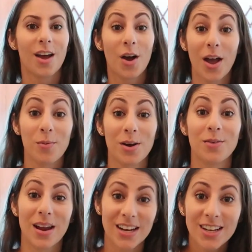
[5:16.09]
Okay, we
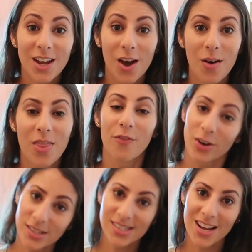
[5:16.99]
are ready to go, and the
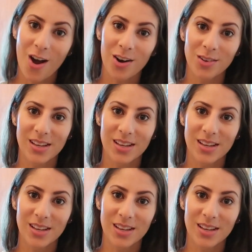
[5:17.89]
first thing on our